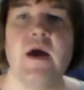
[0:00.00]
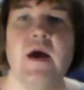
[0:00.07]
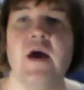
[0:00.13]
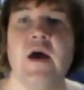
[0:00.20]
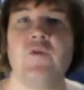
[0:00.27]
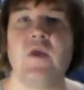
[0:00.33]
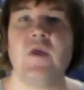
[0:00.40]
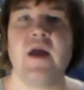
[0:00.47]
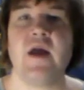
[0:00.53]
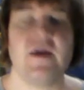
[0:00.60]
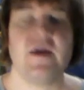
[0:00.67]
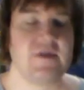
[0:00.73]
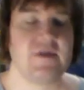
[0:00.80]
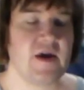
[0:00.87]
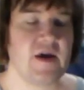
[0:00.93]
as well
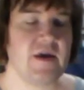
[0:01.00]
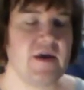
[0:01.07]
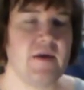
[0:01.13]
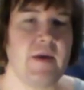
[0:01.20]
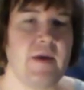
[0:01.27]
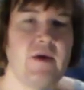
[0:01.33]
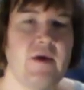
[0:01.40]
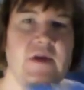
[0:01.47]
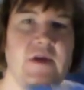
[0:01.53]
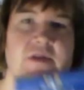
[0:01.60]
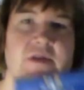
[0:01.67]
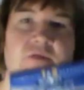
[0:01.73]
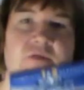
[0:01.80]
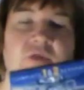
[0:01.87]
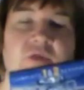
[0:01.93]
as talking about
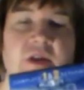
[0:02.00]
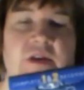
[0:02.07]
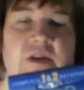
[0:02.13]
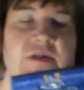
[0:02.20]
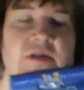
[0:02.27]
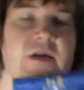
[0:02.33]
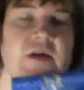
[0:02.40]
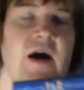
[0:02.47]
its release